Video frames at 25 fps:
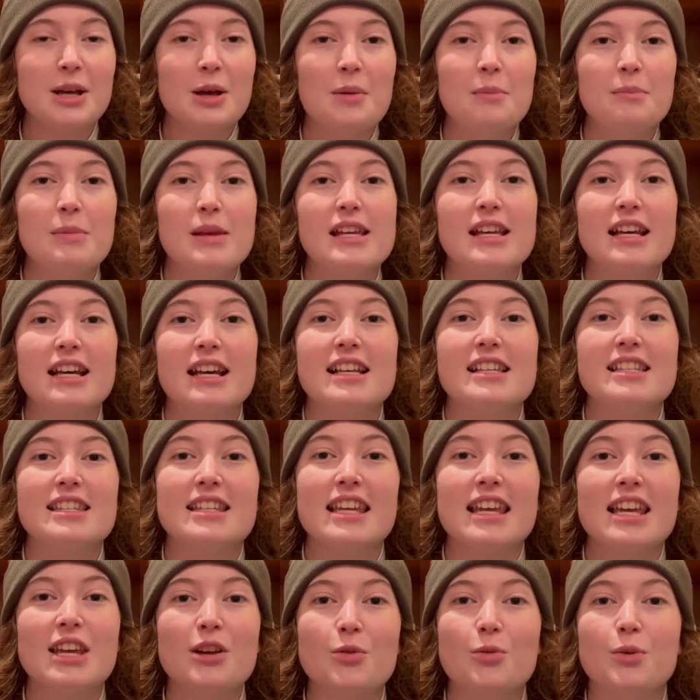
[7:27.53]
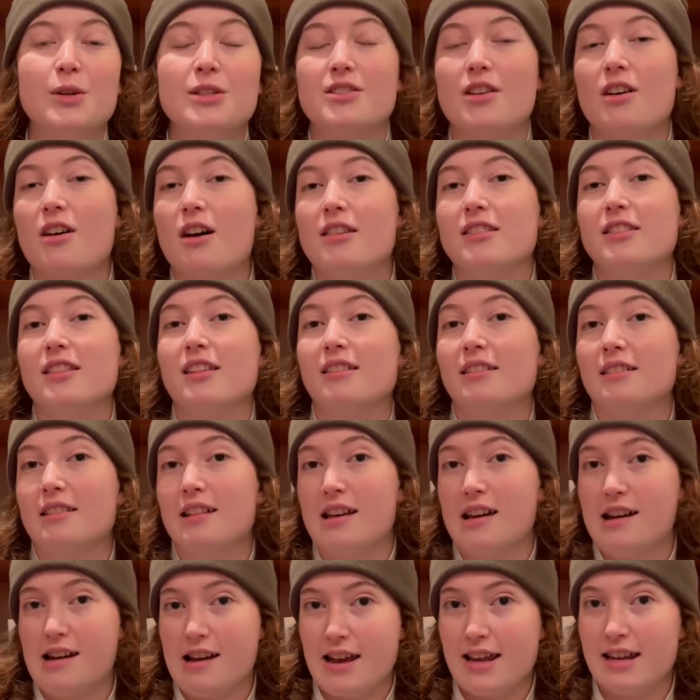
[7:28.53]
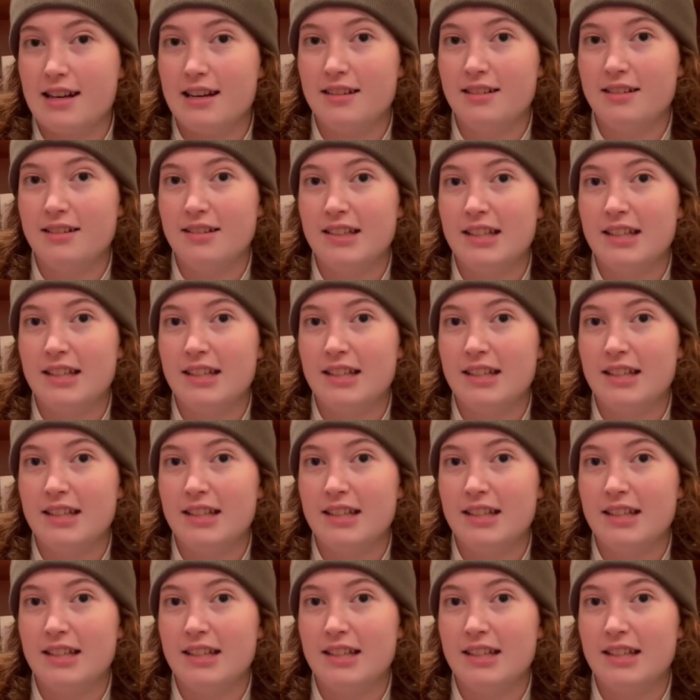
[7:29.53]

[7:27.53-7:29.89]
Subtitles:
because it was on the line.